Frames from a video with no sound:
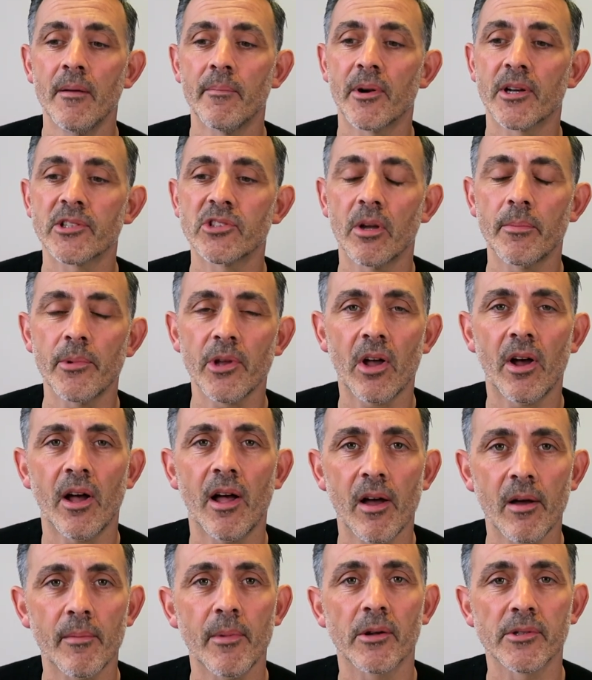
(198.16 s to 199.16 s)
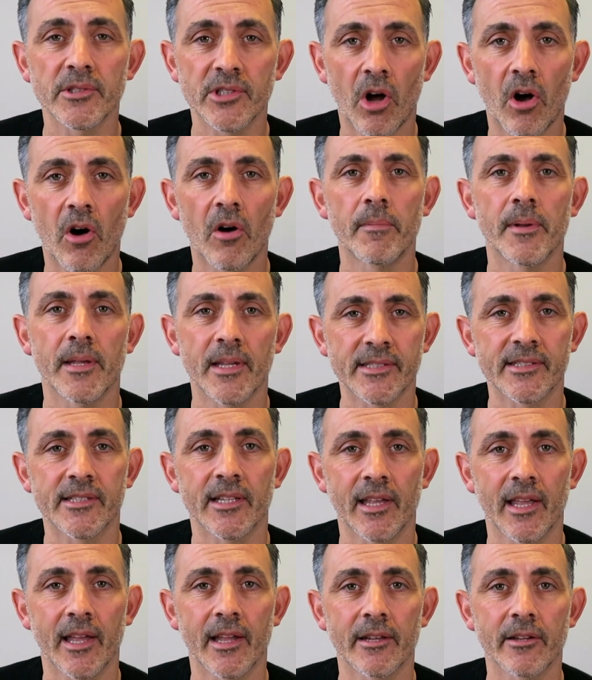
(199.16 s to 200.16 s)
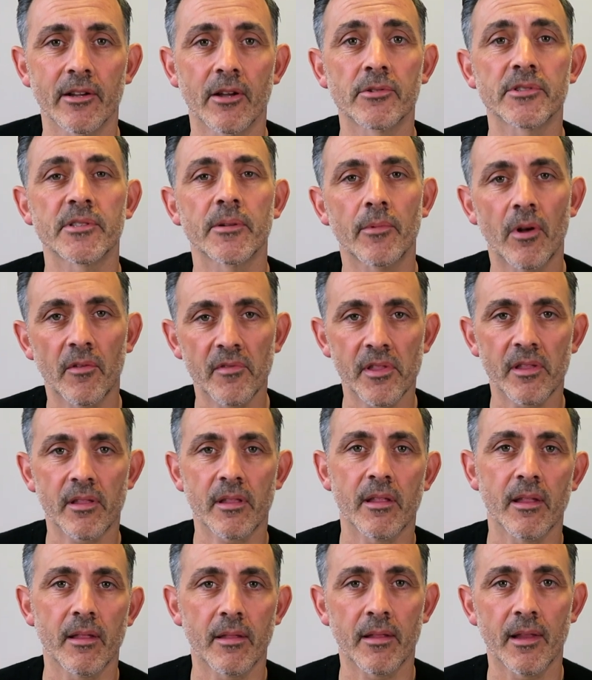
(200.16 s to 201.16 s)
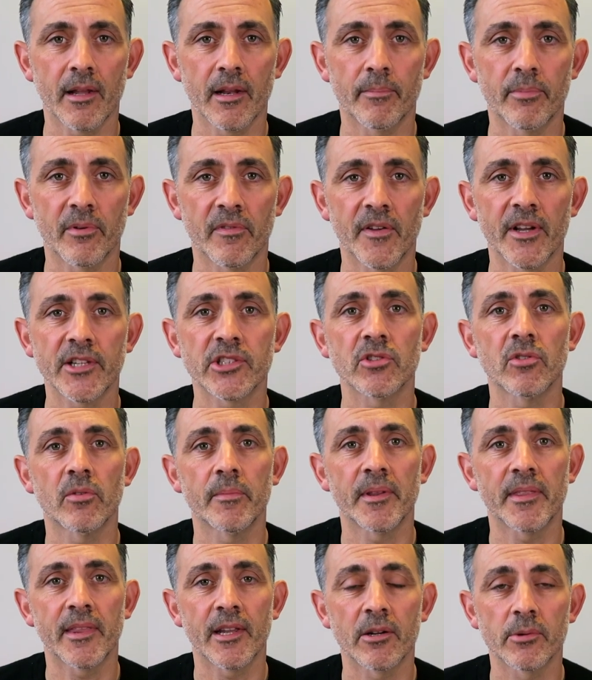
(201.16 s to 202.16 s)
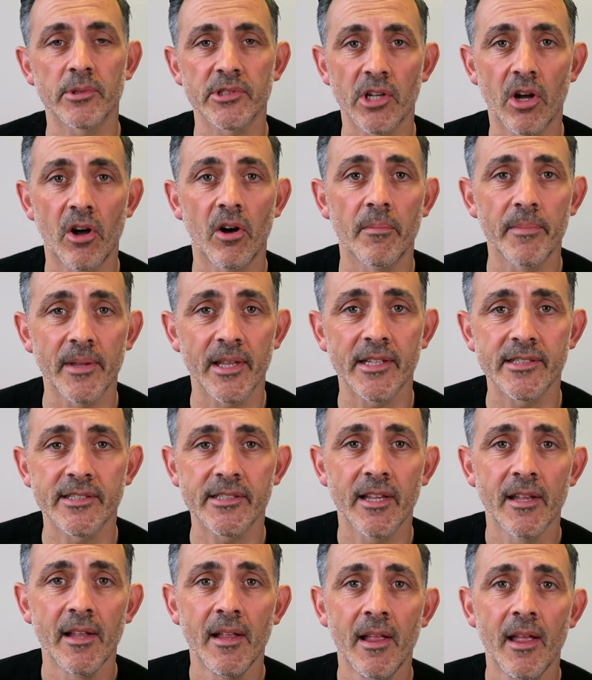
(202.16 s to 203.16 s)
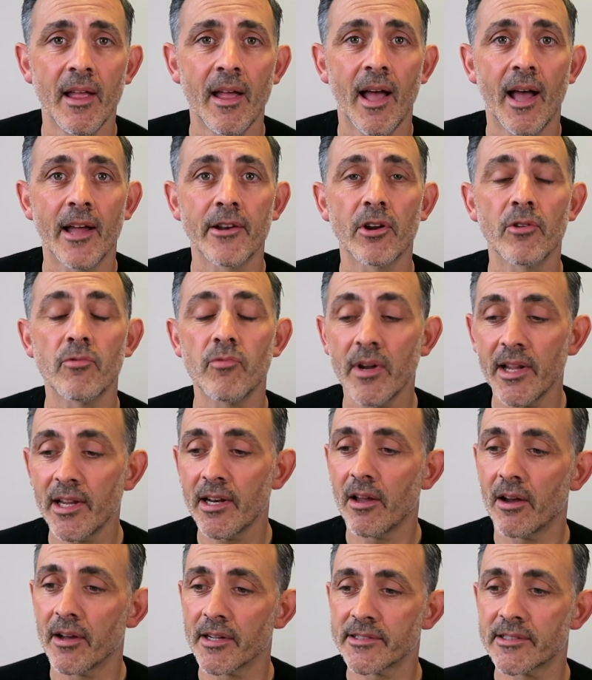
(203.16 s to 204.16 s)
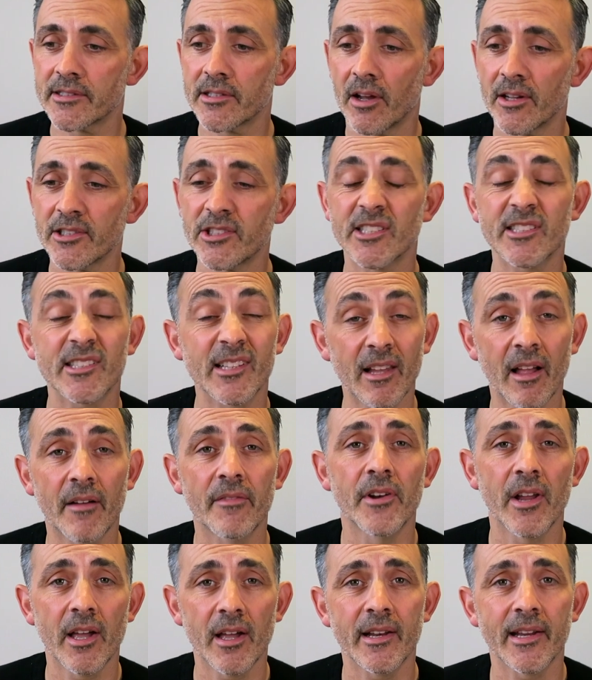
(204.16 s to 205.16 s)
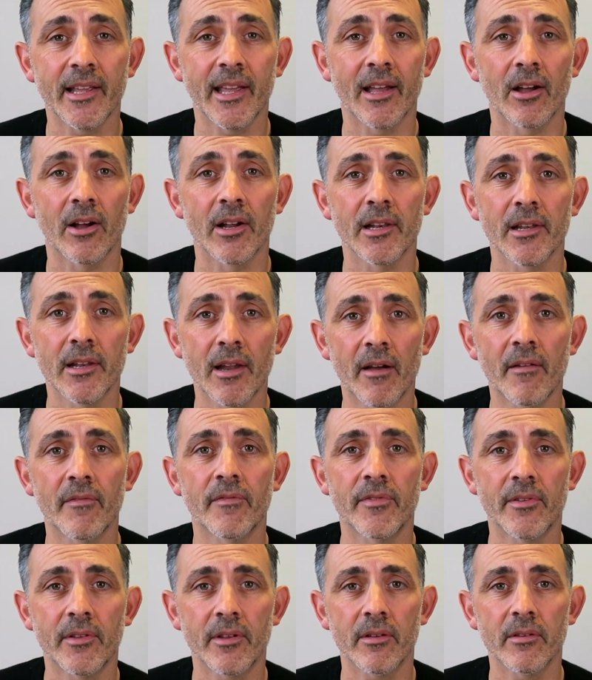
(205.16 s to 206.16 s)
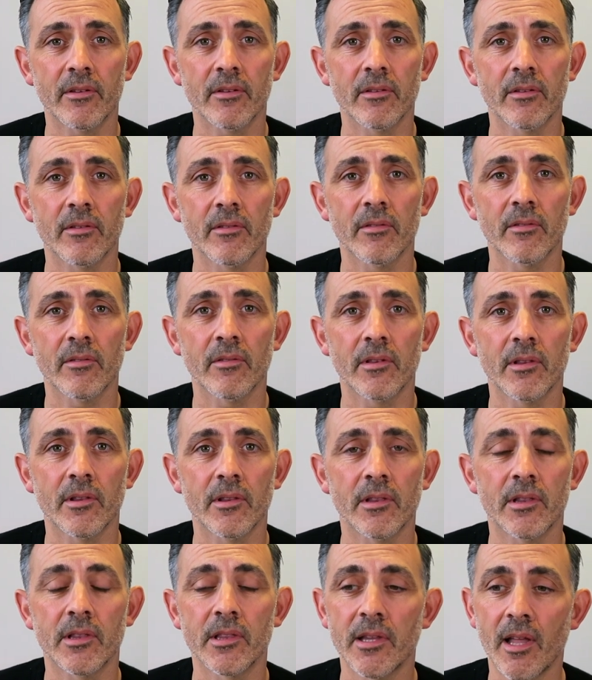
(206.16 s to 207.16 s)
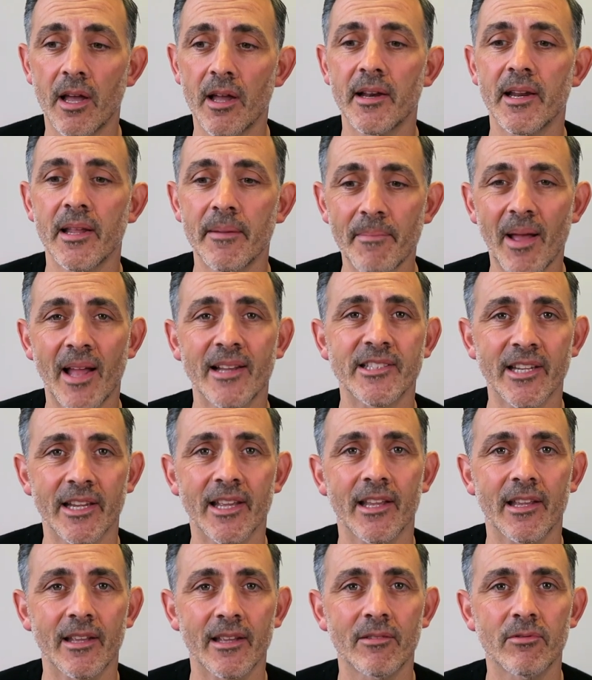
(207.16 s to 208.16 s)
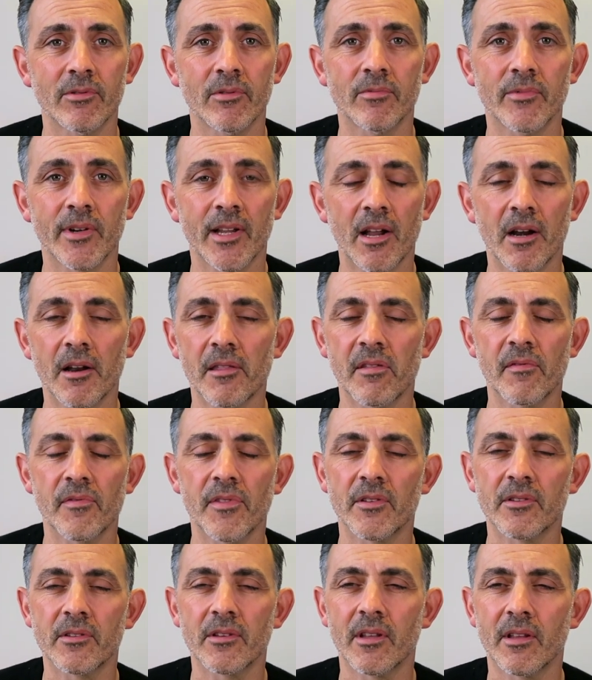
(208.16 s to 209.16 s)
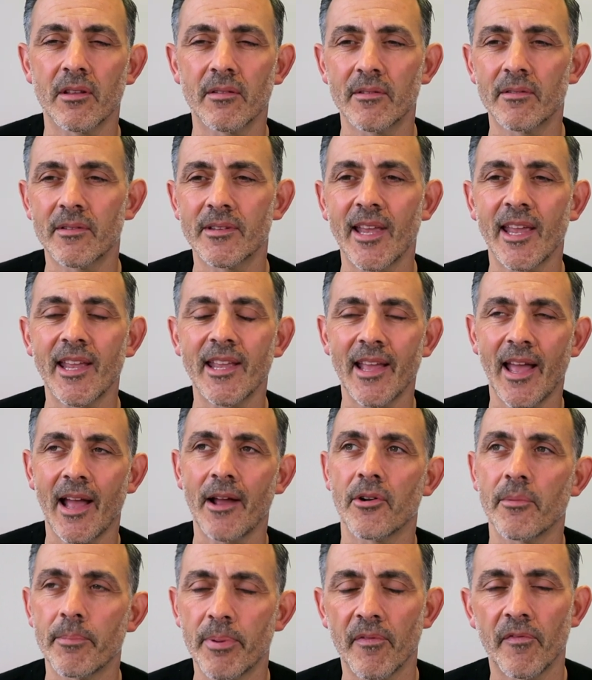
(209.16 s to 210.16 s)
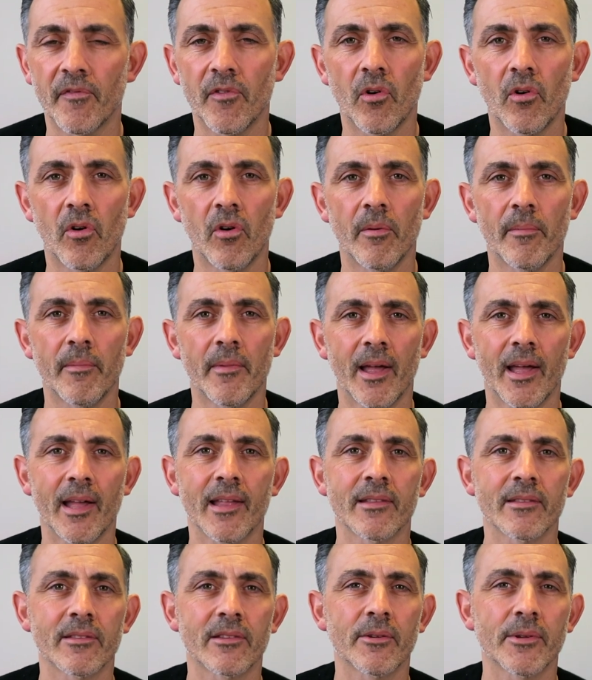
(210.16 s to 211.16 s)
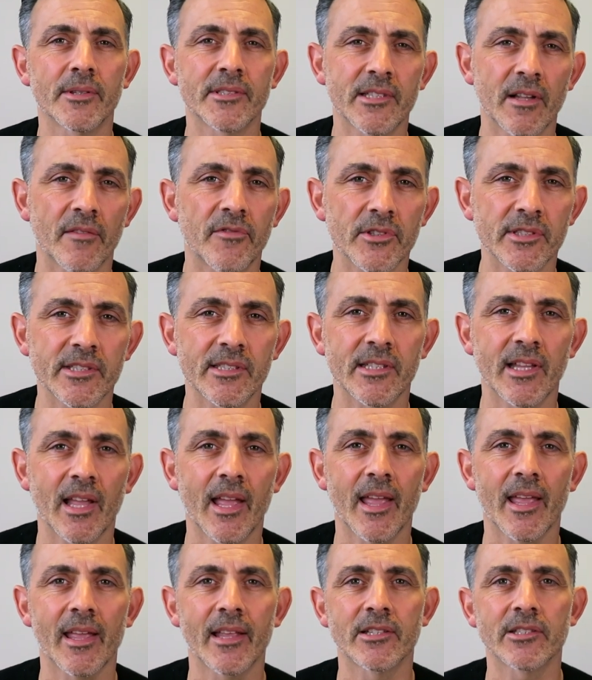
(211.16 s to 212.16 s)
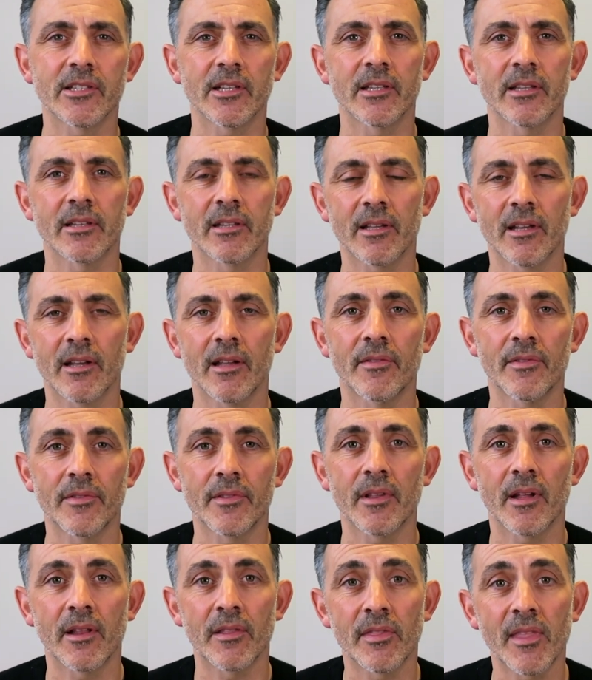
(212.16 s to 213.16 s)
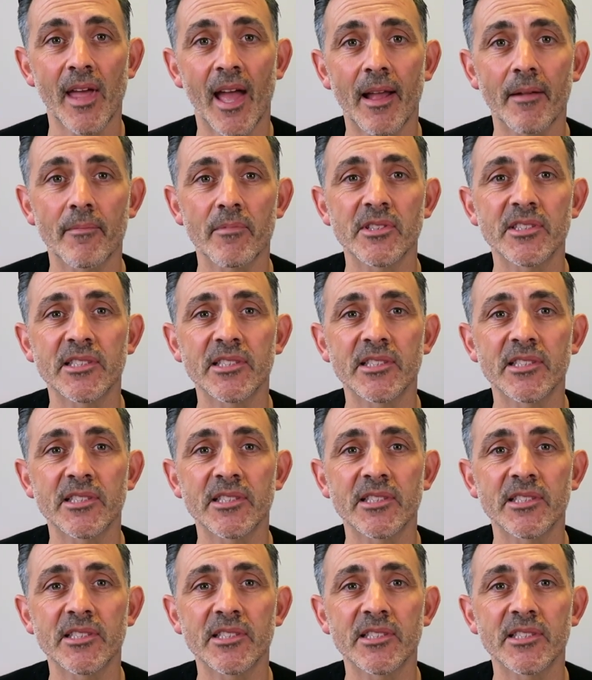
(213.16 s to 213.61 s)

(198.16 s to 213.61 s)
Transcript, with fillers: by the time I got home, I was a hobbyist again. I was obviously still a professional, but then I was a hobbyist. And I realized that I just loved learning it. I loved learning magic, regardless of the taking it out to perform and doing stuff on stage, and and and that